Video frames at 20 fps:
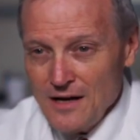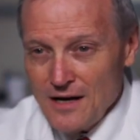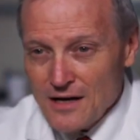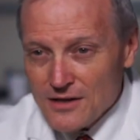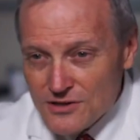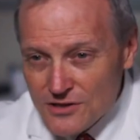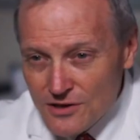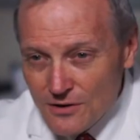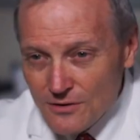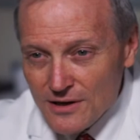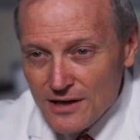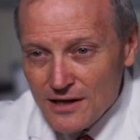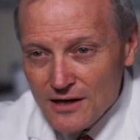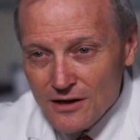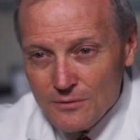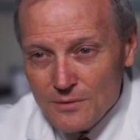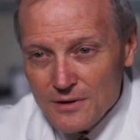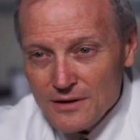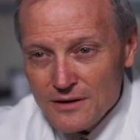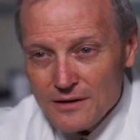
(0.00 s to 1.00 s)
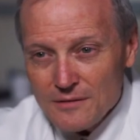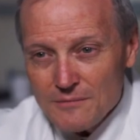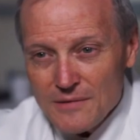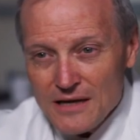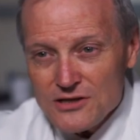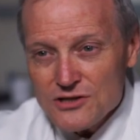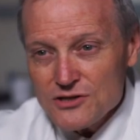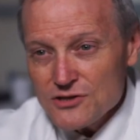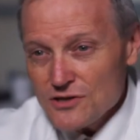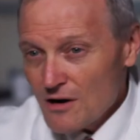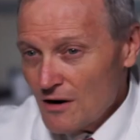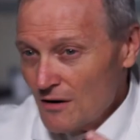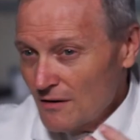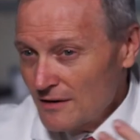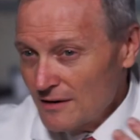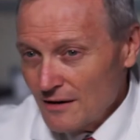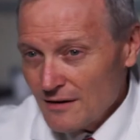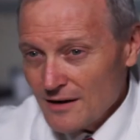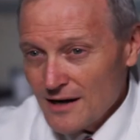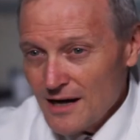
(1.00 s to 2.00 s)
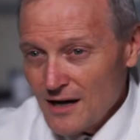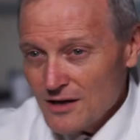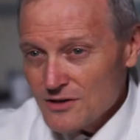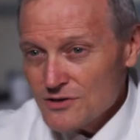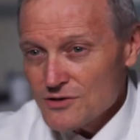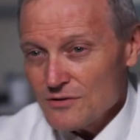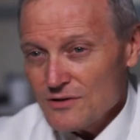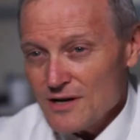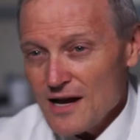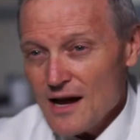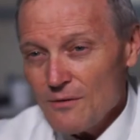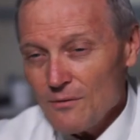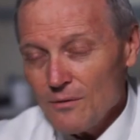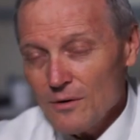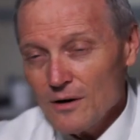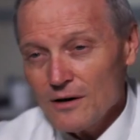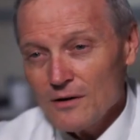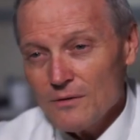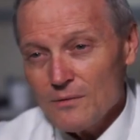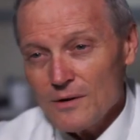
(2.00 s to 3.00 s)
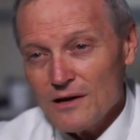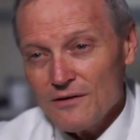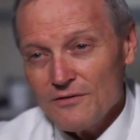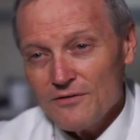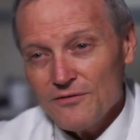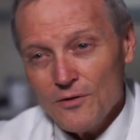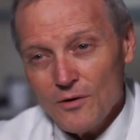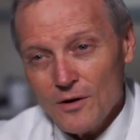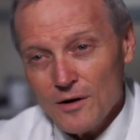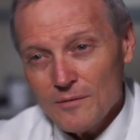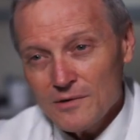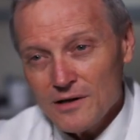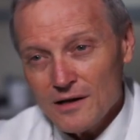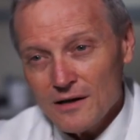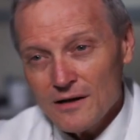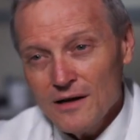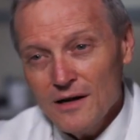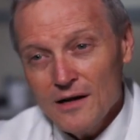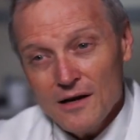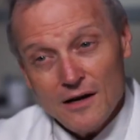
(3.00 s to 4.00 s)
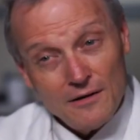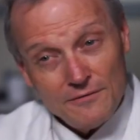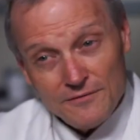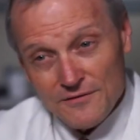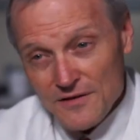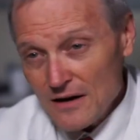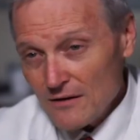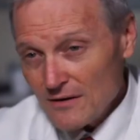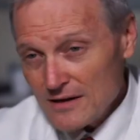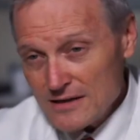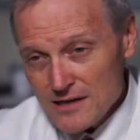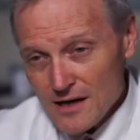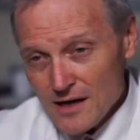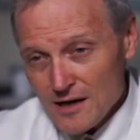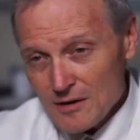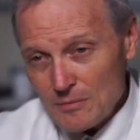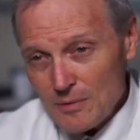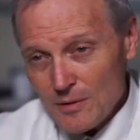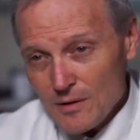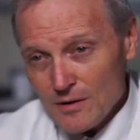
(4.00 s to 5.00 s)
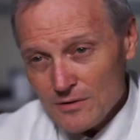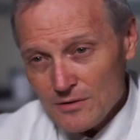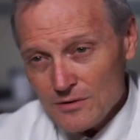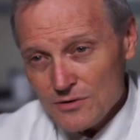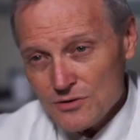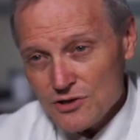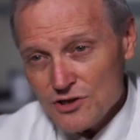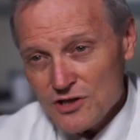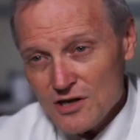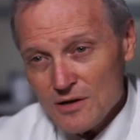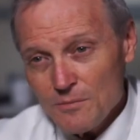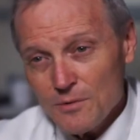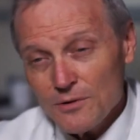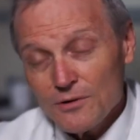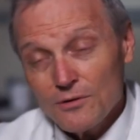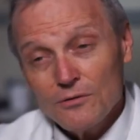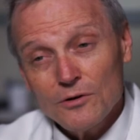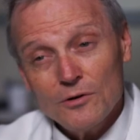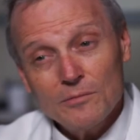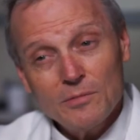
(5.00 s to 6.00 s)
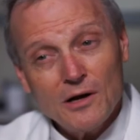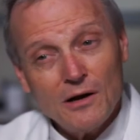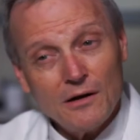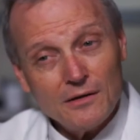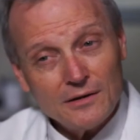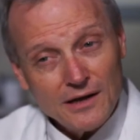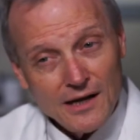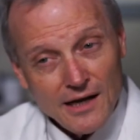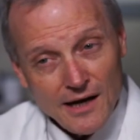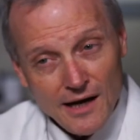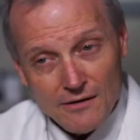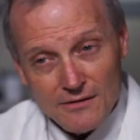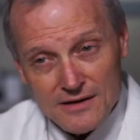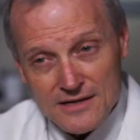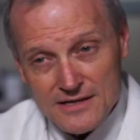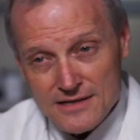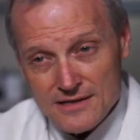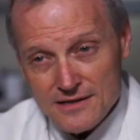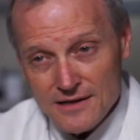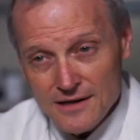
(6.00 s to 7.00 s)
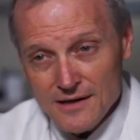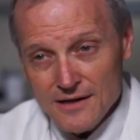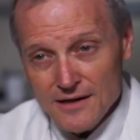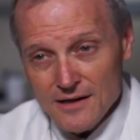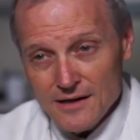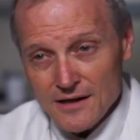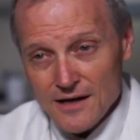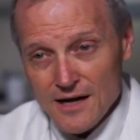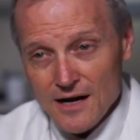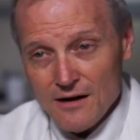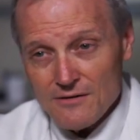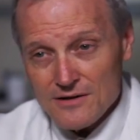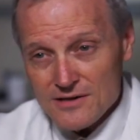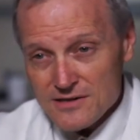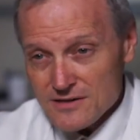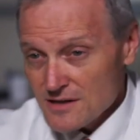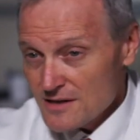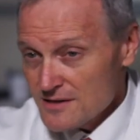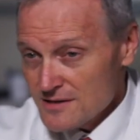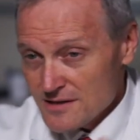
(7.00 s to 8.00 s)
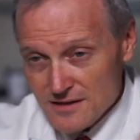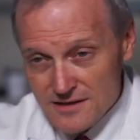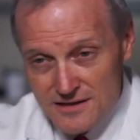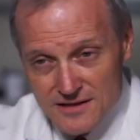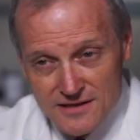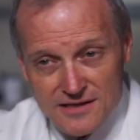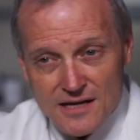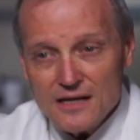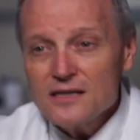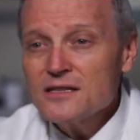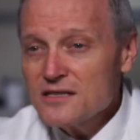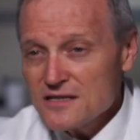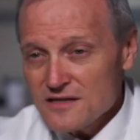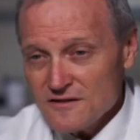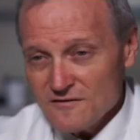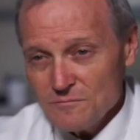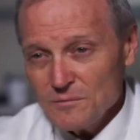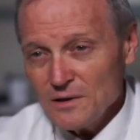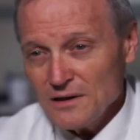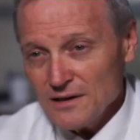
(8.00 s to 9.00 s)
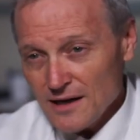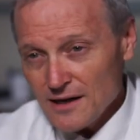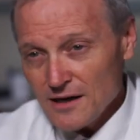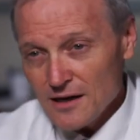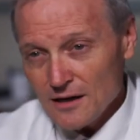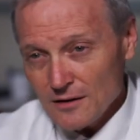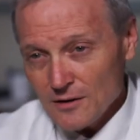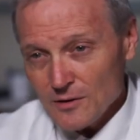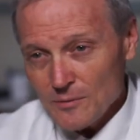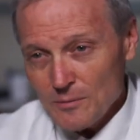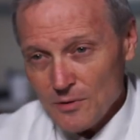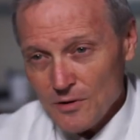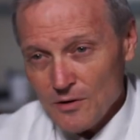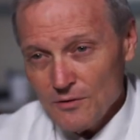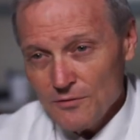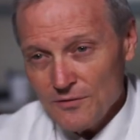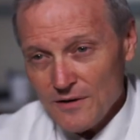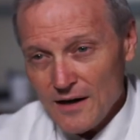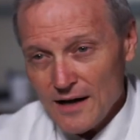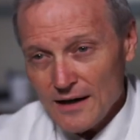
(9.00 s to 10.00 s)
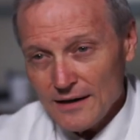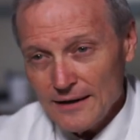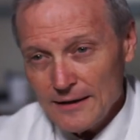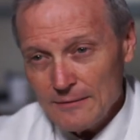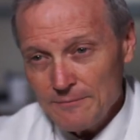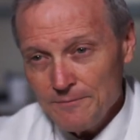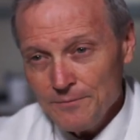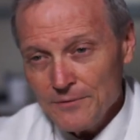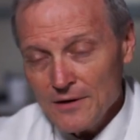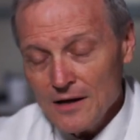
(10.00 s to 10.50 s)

And so here within MedStar and our cancer network, we have formed a, a very tight partnership with a group called CARIS. CARIS does extensive molecular profiling.